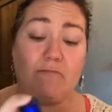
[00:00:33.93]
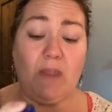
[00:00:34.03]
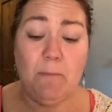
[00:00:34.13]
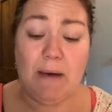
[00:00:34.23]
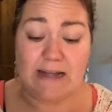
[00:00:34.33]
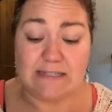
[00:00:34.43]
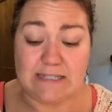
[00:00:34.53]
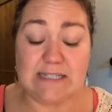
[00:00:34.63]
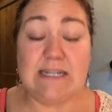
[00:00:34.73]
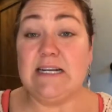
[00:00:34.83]

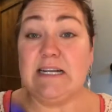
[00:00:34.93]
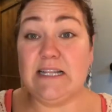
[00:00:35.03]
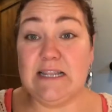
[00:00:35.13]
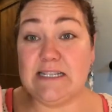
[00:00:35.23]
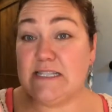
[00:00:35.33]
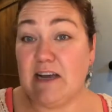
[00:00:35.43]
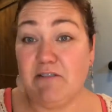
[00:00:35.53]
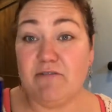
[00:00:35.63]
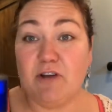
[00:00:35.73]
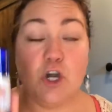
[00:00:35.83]
but this
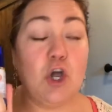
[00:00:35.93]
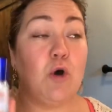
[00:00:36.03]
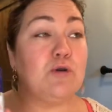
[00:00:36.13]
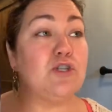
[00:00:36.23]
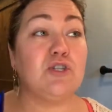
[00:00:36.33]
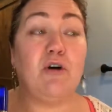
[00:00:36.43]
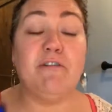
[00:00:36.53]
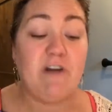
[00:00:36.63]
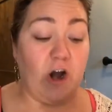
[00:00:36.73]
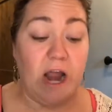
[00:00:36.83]
stuff goes so
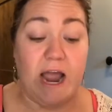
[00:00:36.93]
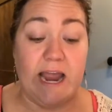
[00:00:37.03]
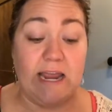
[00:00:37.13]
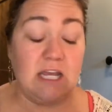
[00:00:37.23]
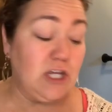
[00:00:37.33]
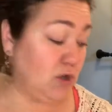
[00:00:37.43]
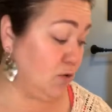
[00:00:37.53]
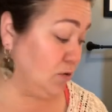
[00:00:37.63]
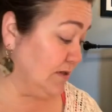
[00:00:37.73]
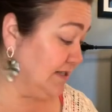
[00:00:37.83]
far. I
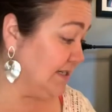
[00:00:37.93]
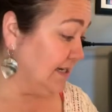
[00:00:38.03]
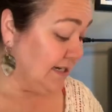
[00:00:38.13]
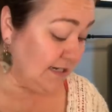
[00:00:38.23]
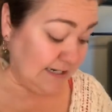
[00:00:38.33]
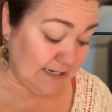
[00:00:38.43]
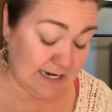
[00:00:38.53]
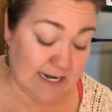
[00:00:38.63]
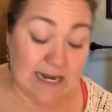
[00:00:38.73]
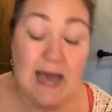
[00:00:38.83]
use
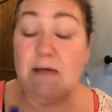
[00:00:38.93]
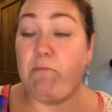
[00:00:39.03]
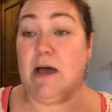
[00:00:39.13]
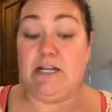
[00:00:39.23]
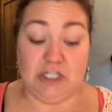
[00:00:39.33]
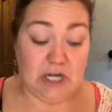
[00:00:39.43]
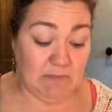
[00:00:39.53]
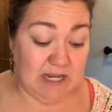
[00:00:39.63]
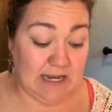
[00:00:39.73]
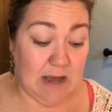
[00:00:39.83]
not much. I
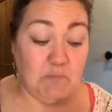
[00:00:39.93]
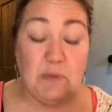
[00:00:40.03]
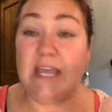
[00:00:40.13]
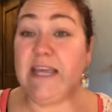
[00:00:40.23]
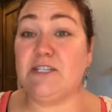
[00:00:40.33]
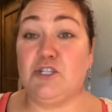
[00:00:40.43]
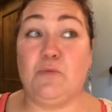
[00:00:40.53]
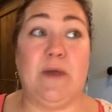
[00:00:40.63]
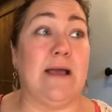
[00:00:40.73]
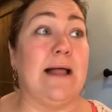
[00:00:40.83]
mean, pea is too
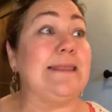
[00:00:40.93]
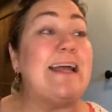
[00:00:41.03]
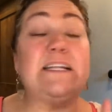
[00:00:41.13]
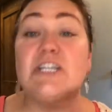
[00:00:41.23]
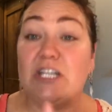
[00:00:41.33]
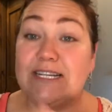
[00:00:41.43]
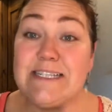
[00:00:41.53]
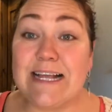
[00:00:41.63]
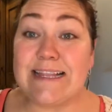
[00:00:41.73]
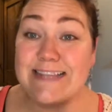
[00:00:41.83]
big. A lentil, it's
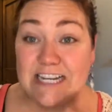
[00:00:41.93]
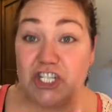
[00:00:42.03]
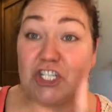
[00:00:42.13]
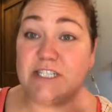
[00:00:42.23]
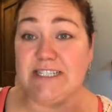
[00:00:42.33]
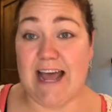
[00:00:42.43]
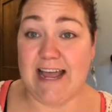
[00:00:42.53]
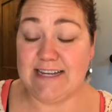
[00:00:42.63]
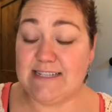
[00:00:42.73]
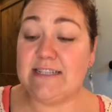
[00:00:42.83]
like a lentil
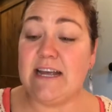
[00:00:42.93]
size.